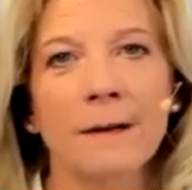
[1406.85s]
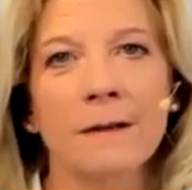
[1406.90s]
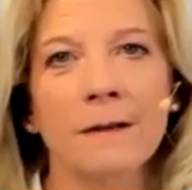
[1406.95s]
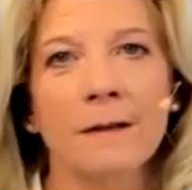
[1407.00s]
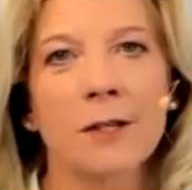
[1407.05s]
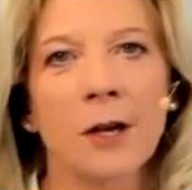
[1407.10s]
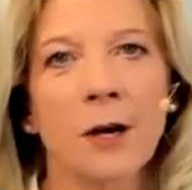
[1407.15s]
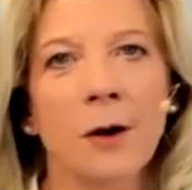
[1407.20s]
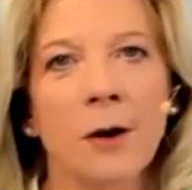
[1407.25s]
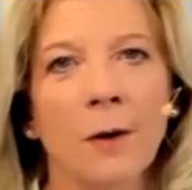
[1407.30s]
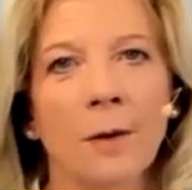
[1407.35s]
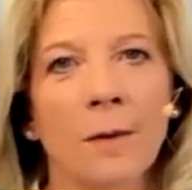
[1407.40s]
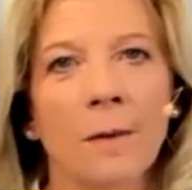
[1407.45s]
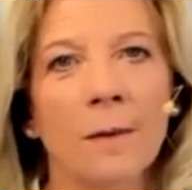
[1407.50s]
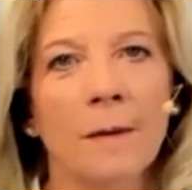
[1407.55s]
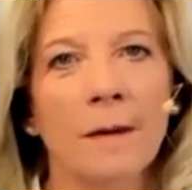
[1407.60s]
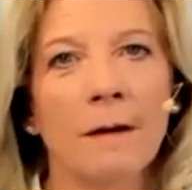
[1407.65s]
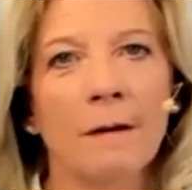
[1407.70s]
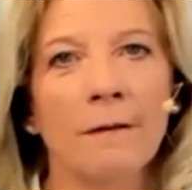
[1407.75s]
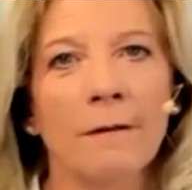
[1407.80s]
So,
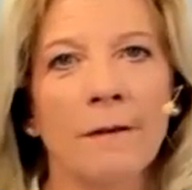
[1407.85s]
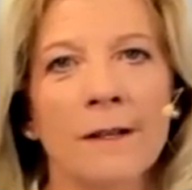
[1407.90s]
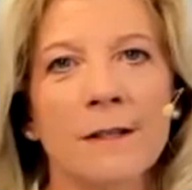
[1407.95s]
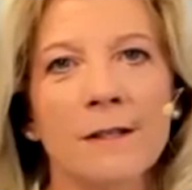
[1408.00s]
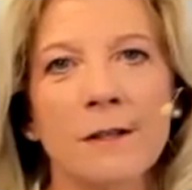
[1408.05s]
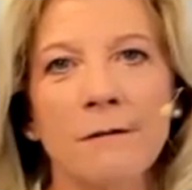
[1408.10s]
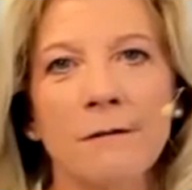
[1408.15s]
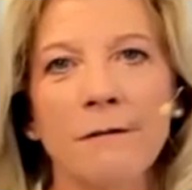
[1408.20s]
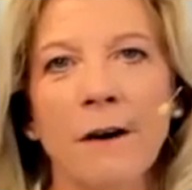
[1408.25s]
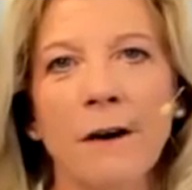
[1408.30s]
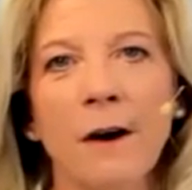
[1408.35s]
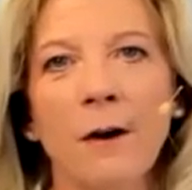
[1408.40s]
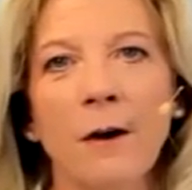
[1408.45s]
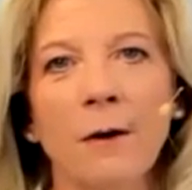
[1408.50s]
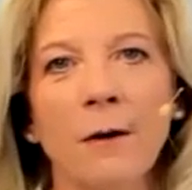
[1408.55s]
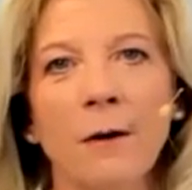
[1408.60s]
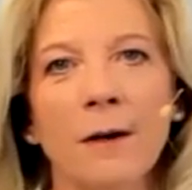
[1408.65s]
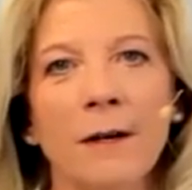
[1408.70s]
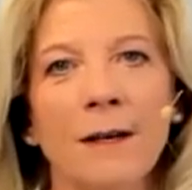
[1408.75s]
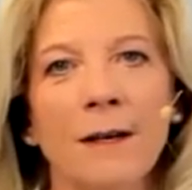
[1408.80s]
friends and
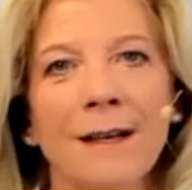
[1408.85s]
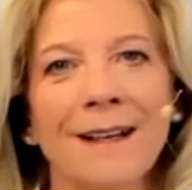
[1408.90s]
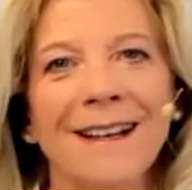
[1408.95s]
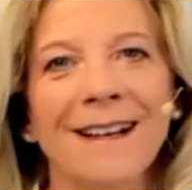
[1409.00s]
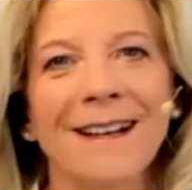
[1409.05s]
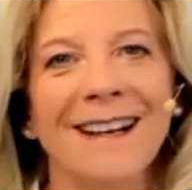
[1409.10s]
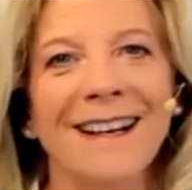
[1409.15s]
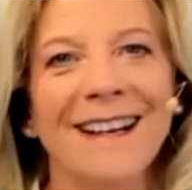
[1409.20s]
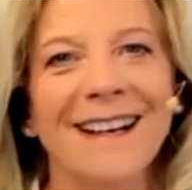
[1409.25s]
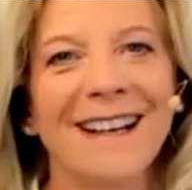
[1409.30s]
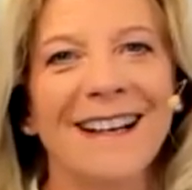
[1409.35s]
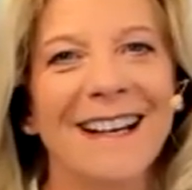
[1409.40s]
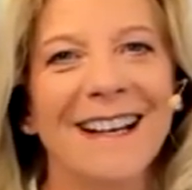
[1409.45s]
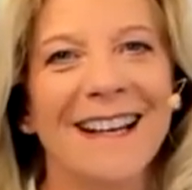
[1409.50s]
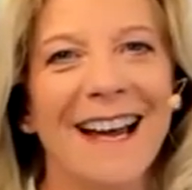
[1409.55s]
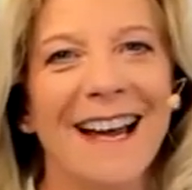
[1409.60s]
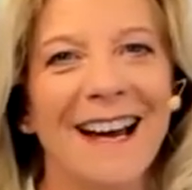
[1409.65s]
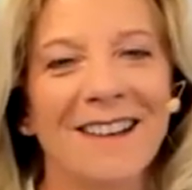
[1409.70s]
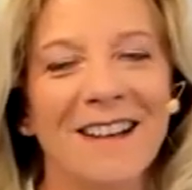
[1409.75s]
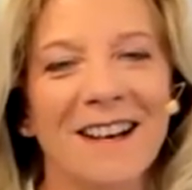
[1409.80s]
foe, uh,
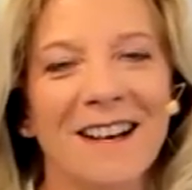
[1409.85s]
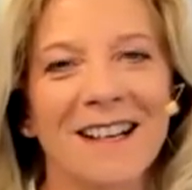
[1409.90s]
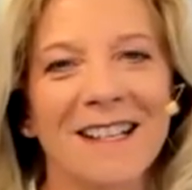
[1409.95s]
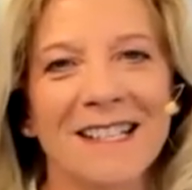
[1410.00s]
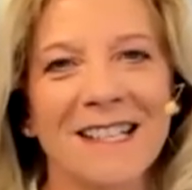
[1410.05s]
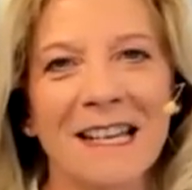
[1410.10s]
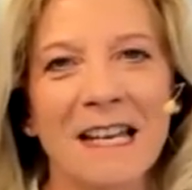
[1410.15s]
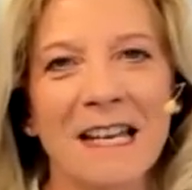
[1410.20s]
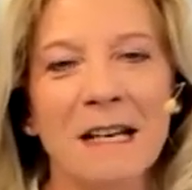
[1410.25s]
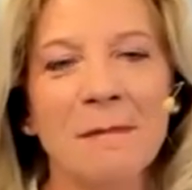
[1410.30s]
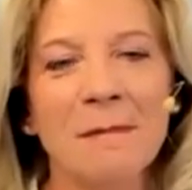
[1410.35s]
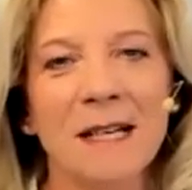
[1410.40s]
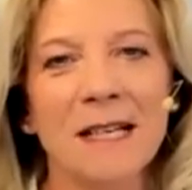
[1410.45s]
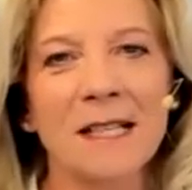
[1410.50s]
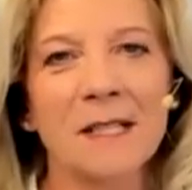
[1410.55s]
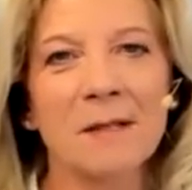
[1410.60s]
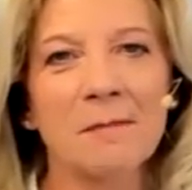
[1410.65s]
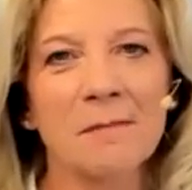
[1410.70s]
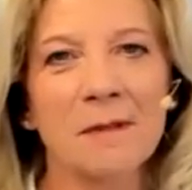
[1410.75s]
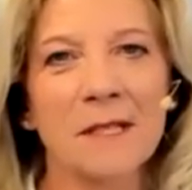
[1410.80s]
allies and
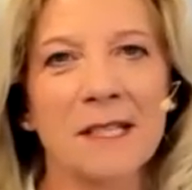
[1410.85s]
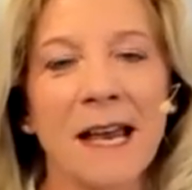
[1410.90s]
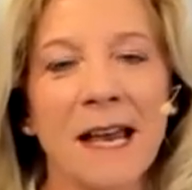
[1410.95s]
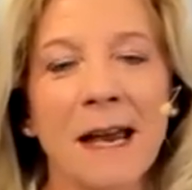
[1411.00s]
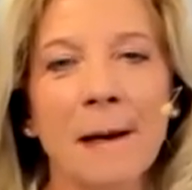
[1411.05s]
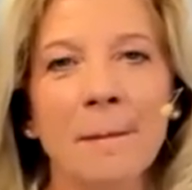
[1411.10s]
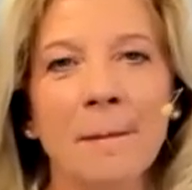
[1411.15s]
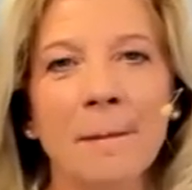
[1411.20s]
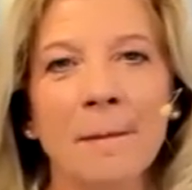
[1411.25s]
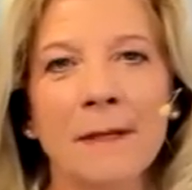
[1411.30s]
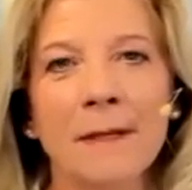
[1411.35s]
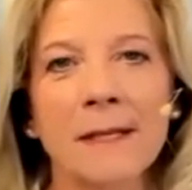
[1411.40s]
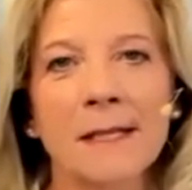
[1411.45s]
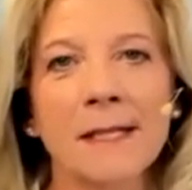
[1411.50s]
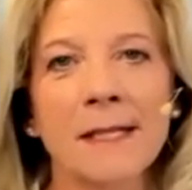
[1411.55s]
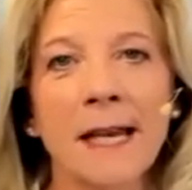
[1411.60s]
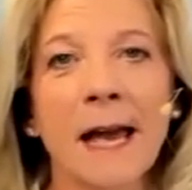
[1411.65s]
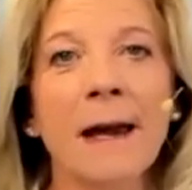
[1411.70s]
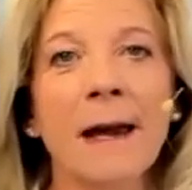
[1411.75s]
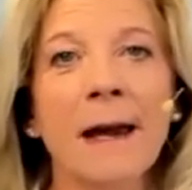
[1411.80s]
enemies, same,
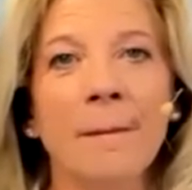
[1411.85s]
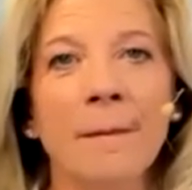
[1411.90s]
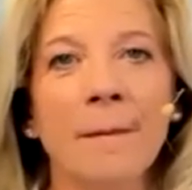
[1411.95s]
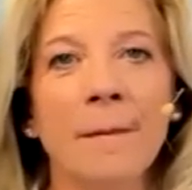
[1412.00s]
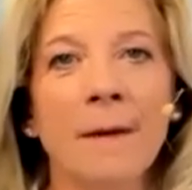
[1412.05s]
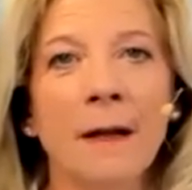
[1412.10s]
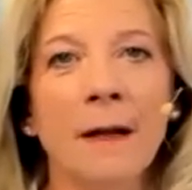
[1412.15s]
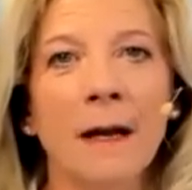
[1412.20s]
same.